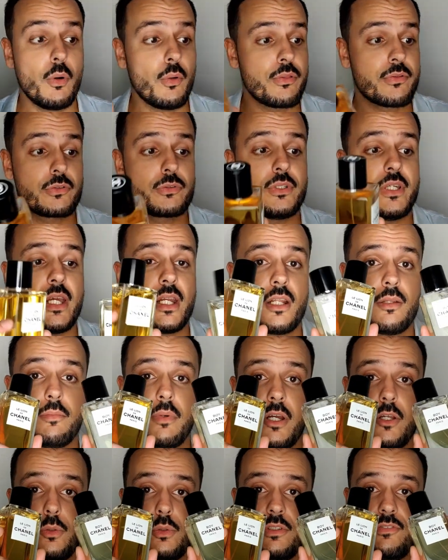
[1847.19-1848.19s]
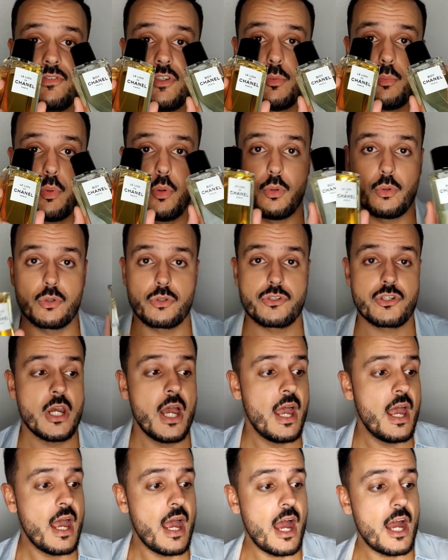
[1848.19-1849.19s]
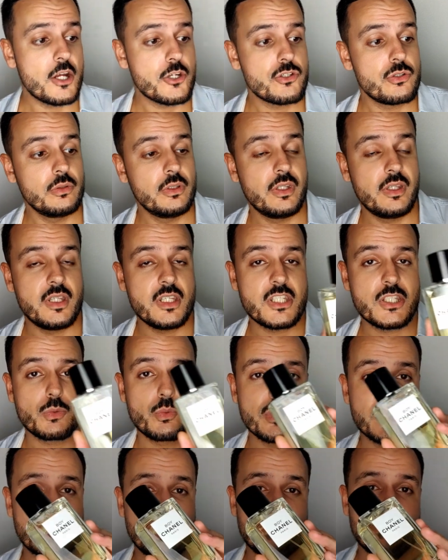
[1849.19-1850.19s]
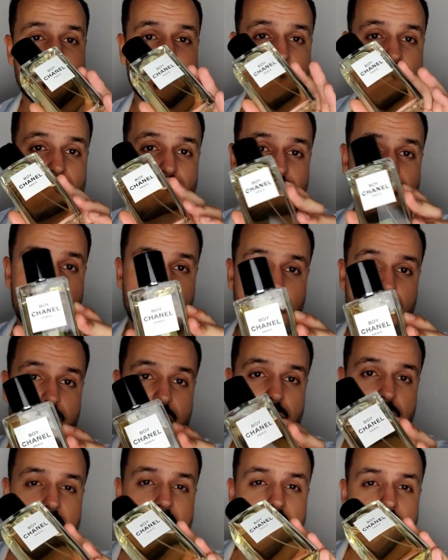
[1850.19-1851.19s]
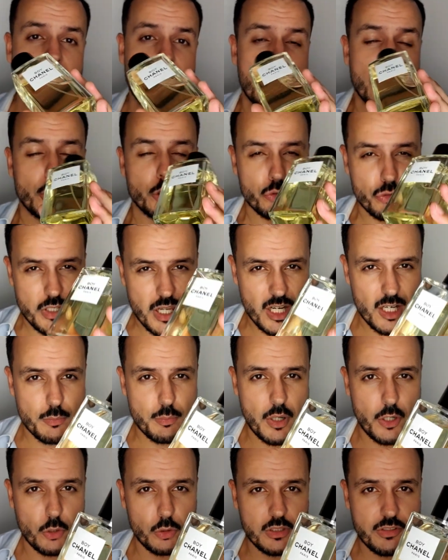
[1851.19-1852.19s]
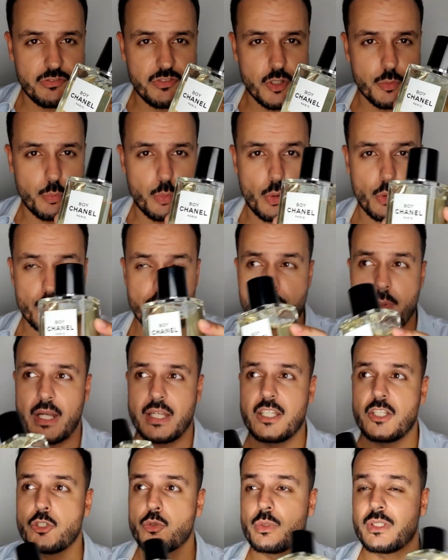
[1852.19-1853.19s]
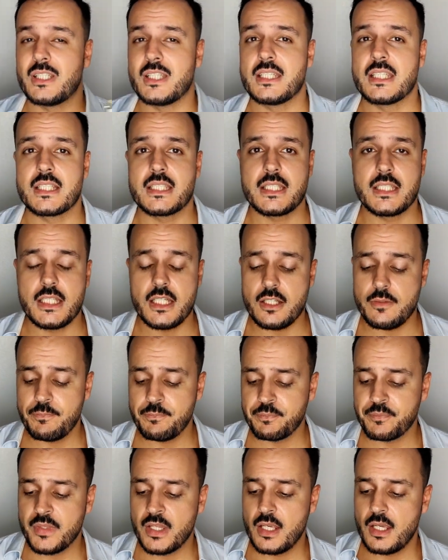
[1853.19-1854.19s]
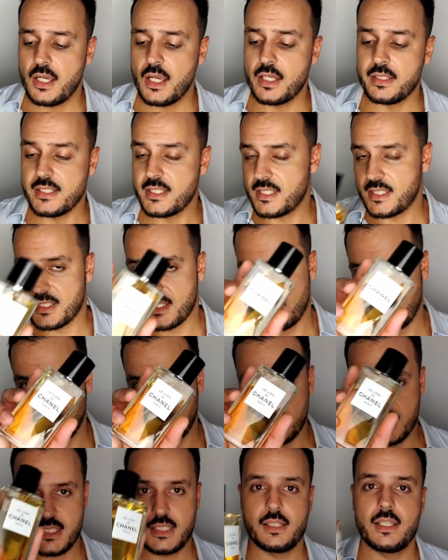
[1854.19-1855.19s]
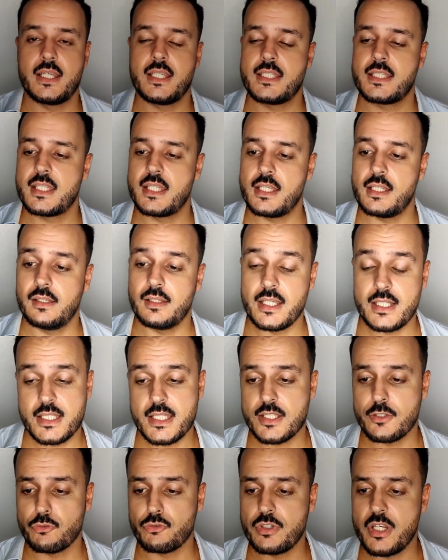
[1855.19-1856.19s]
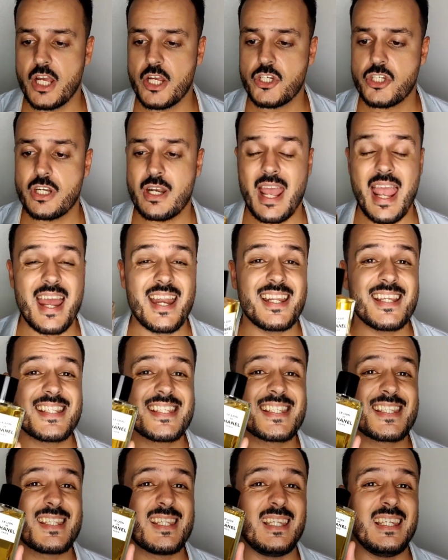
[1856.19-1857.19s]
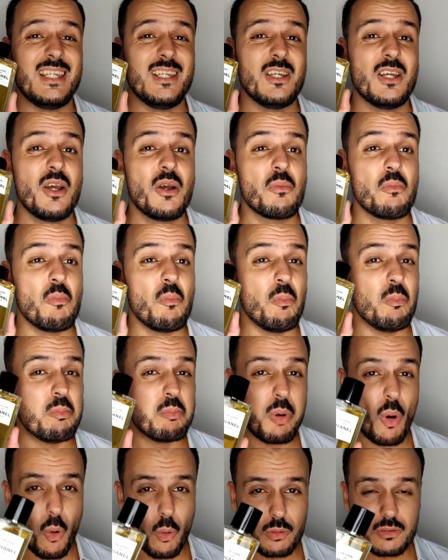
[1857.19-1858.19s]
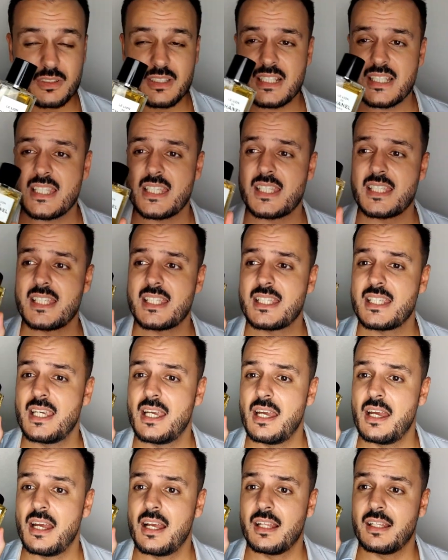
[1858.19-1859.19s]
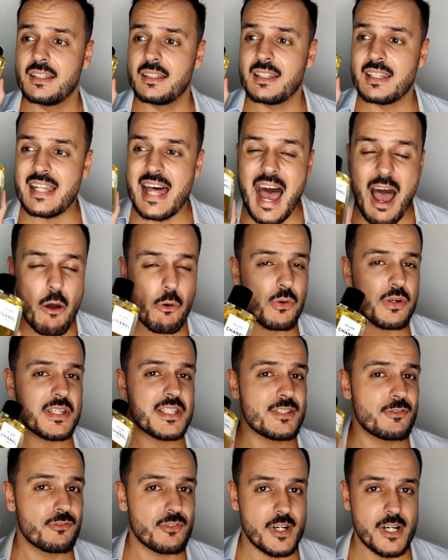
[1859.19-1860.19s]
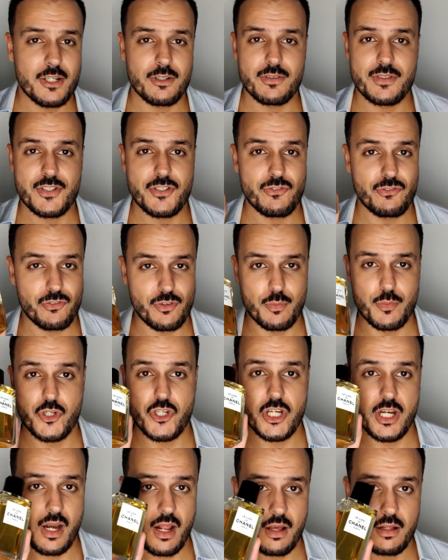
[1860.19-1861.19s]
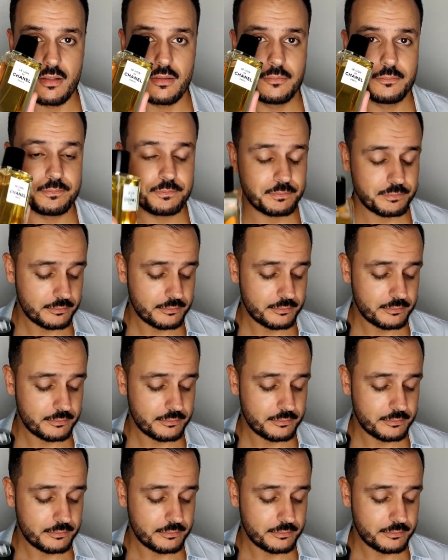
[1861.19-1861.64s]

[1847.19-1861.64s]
Both created by Olivier Polge. Actually, this was the first fragrance created by Olivier Polge back in 2016. And this is his latest, latest creation. And it's the boldest, loudest fragrance from Chanel.